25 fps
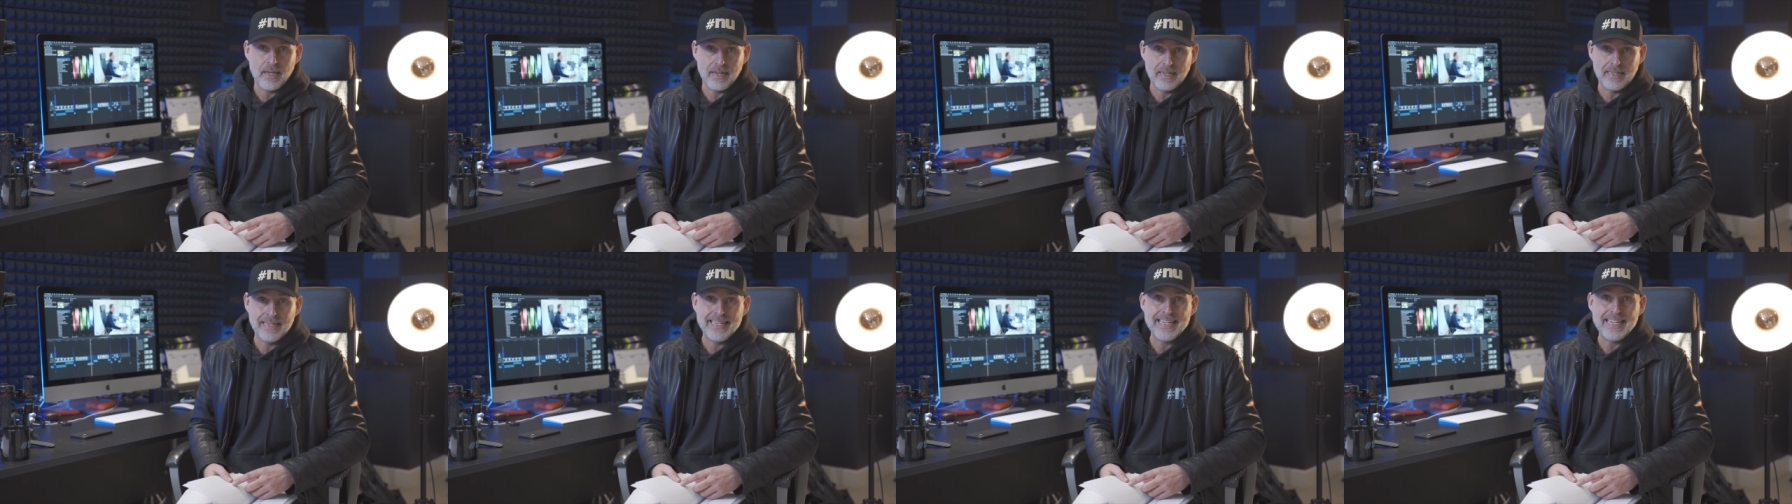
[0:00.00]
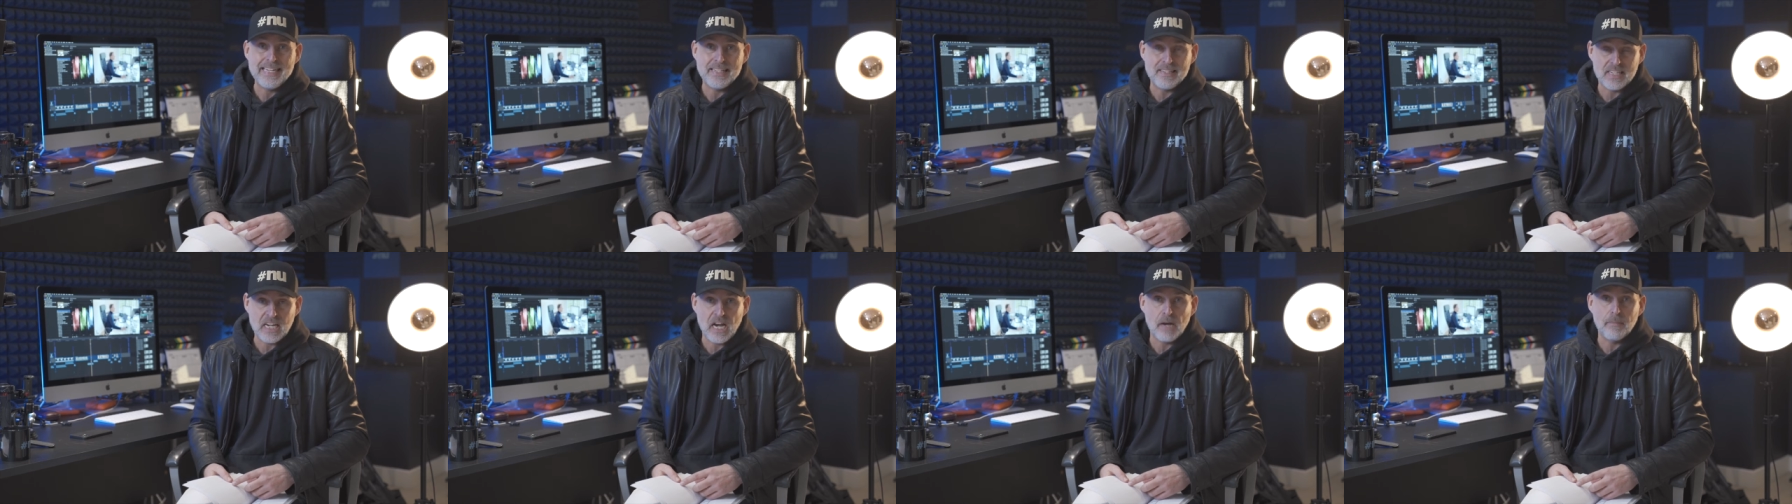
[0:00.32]

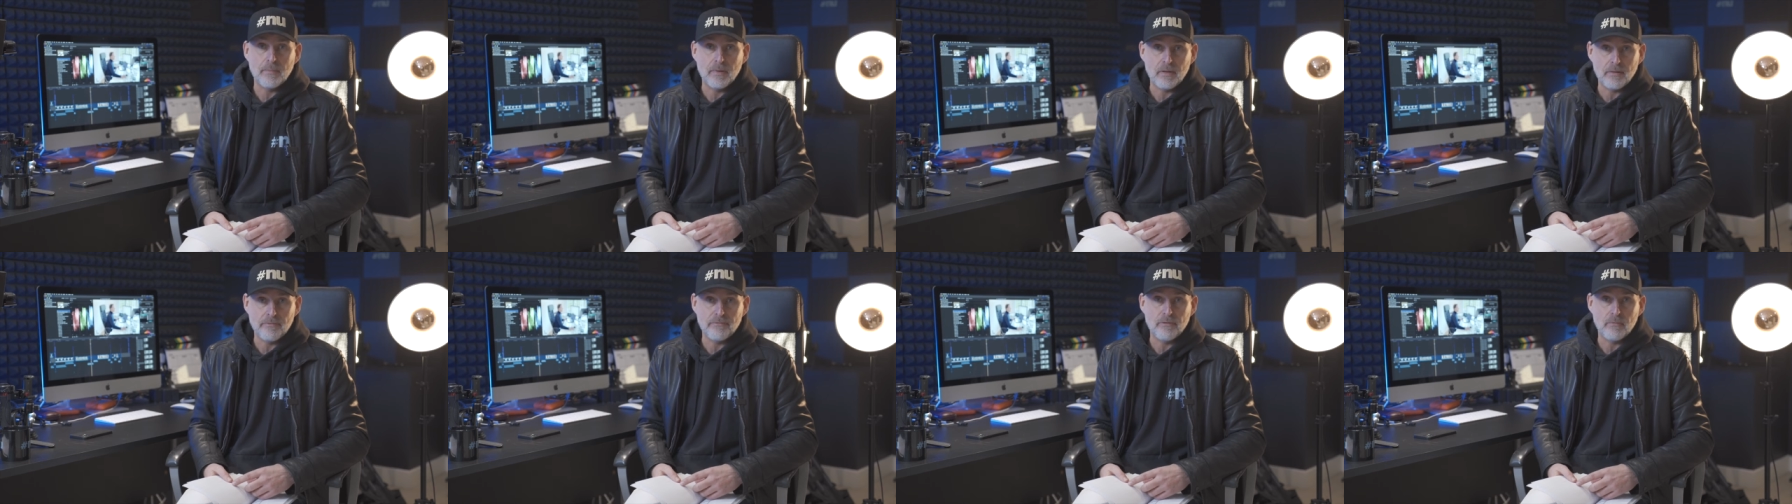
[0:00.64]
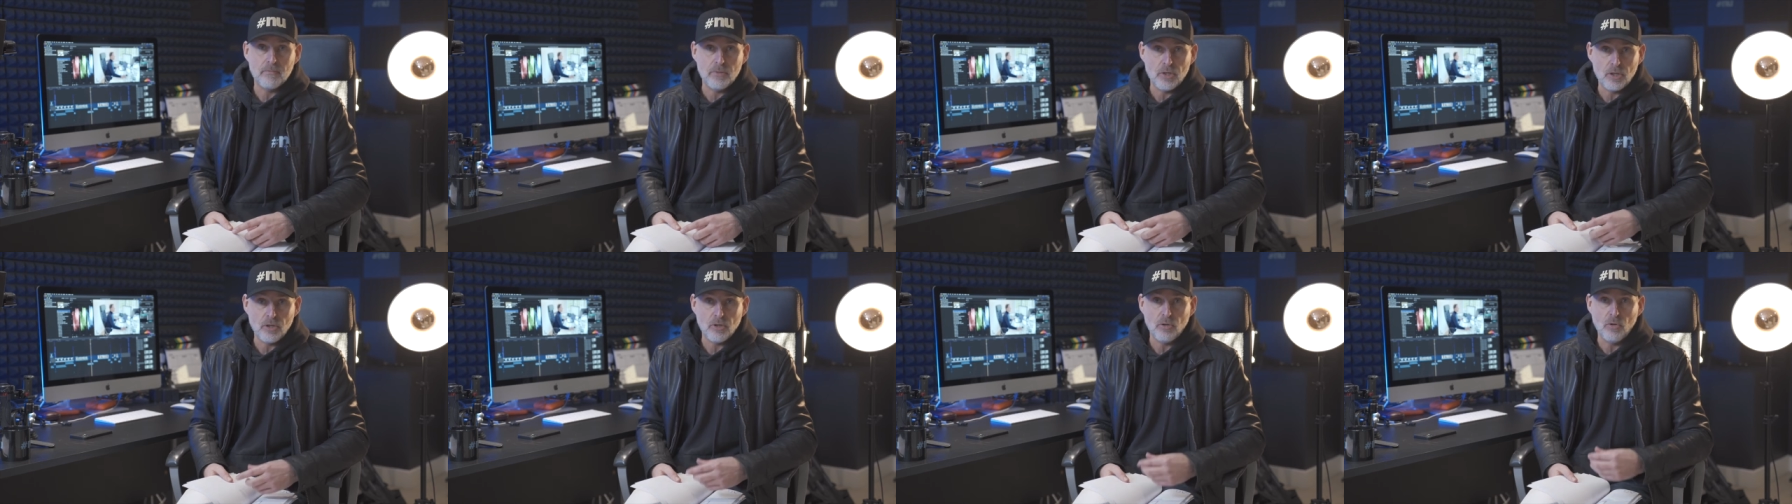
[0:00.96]
lead's coming from
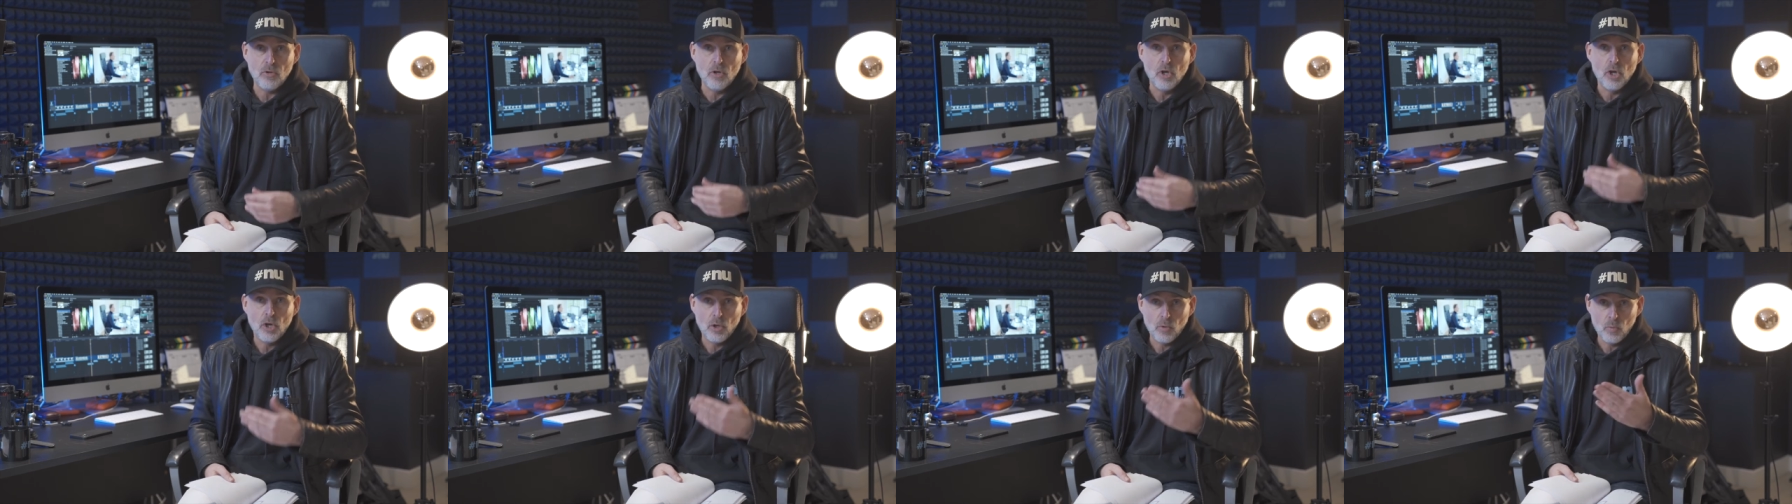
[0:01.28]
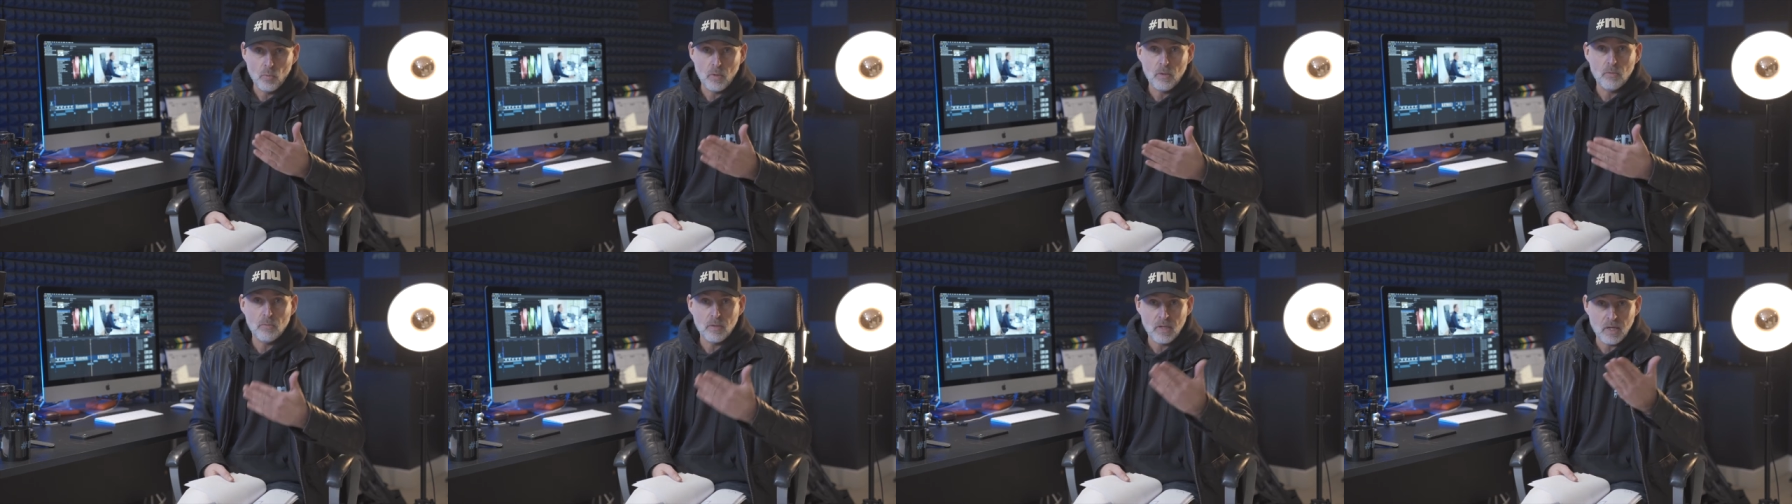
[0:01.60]
you,
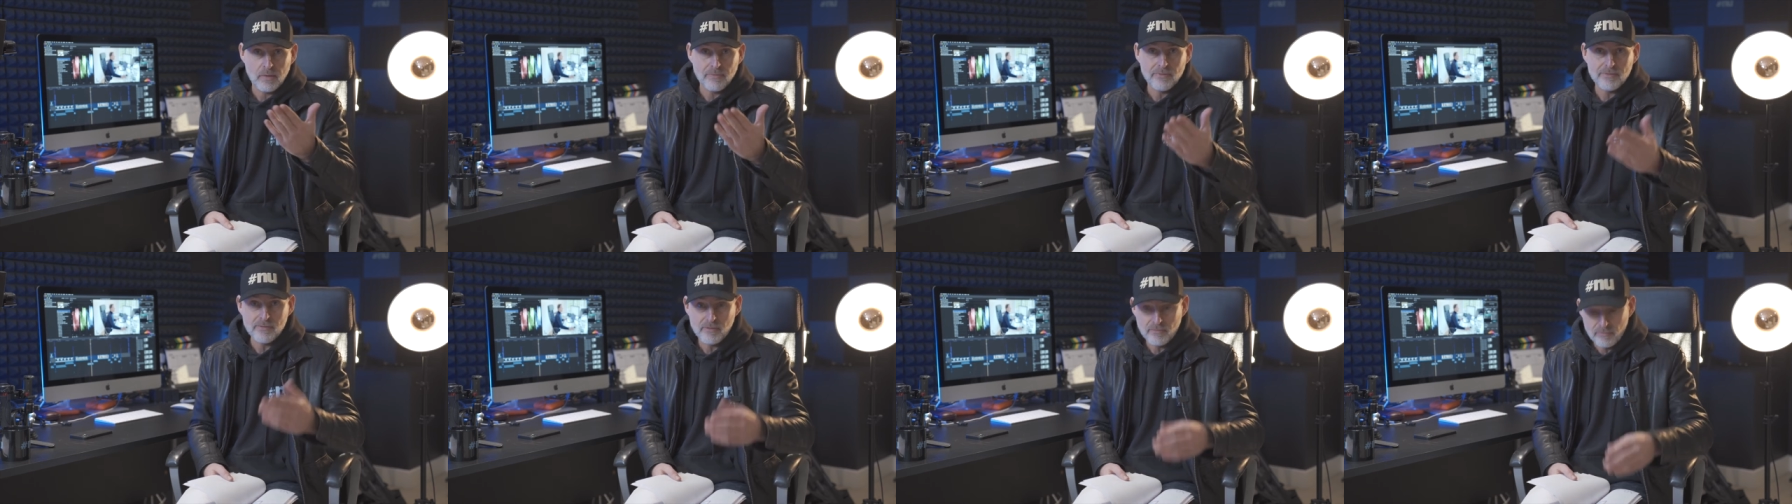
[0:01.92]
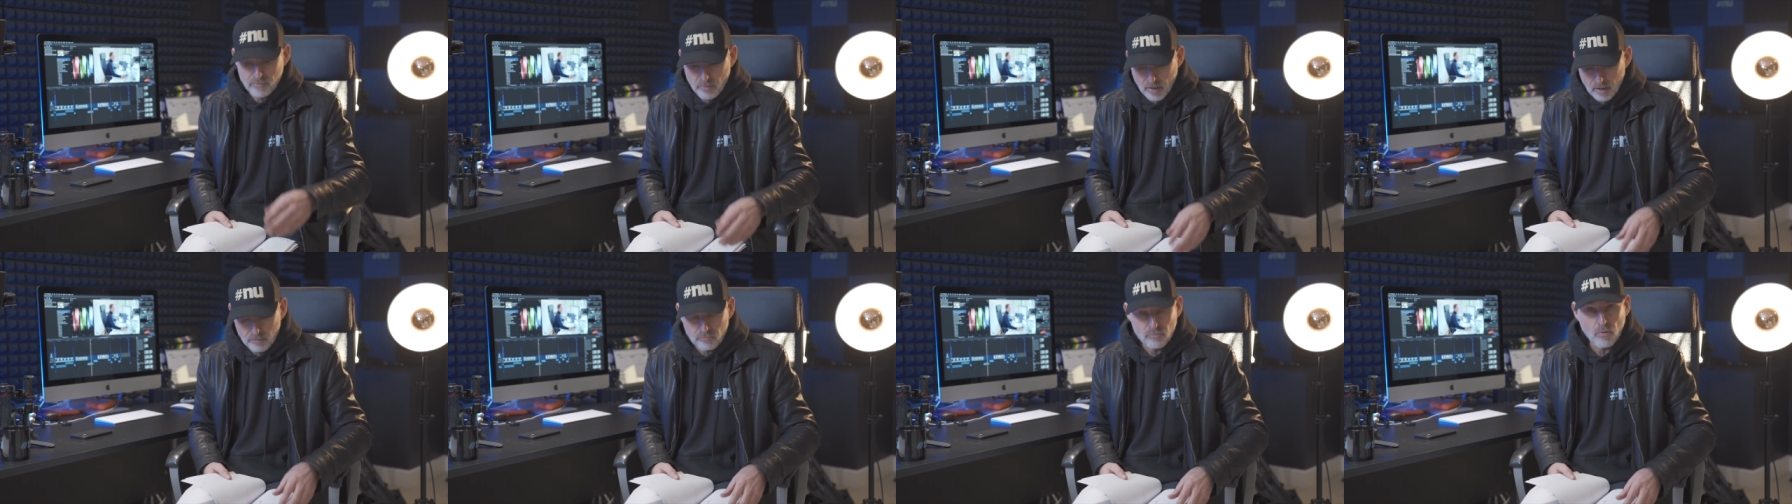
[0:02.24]
we will give
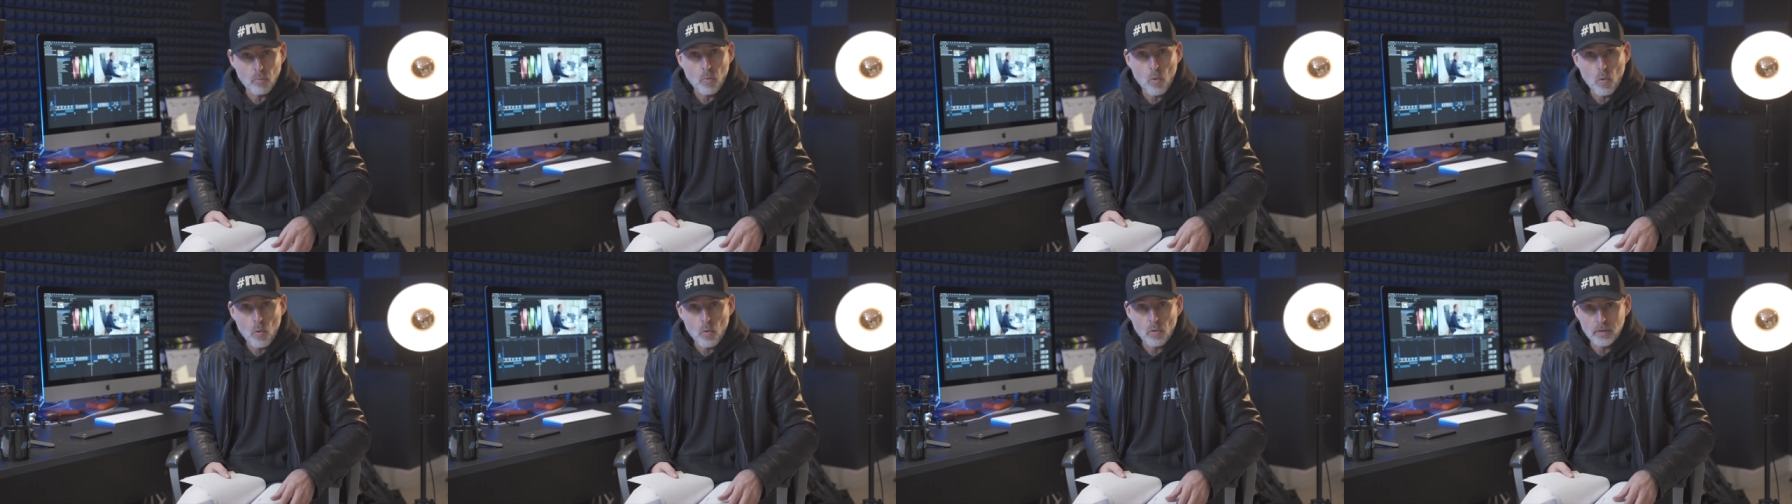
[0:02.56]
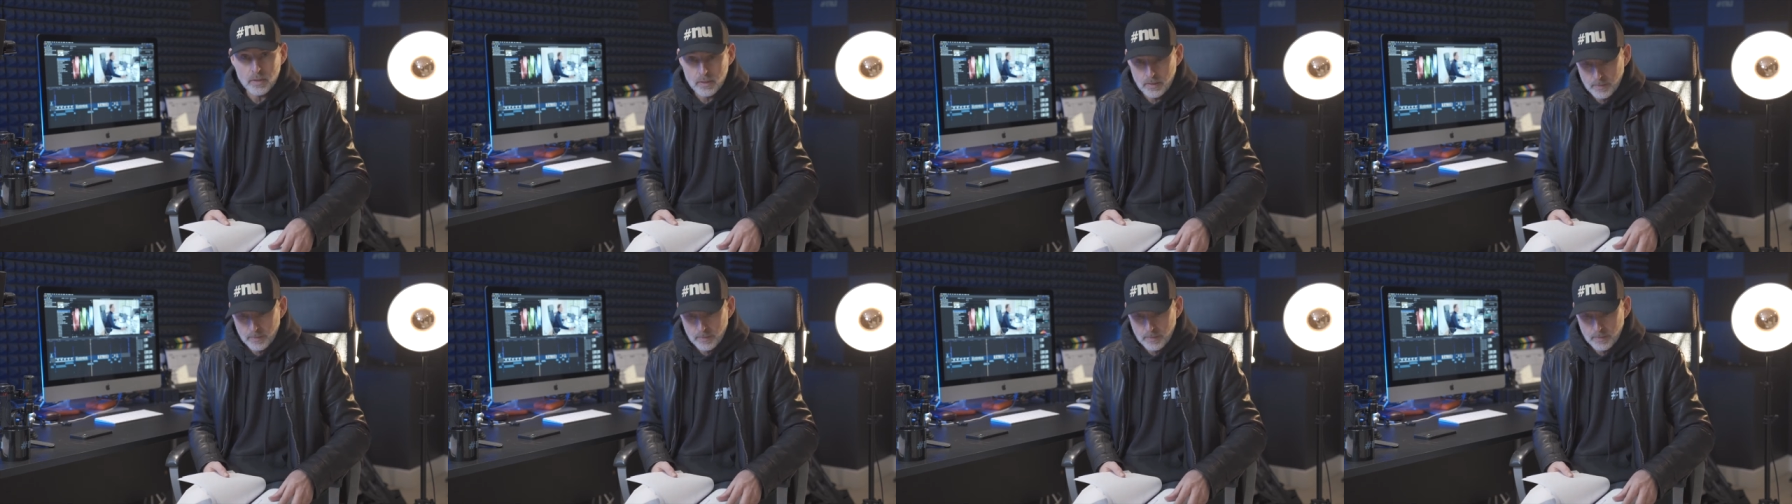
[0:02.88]
you a reward.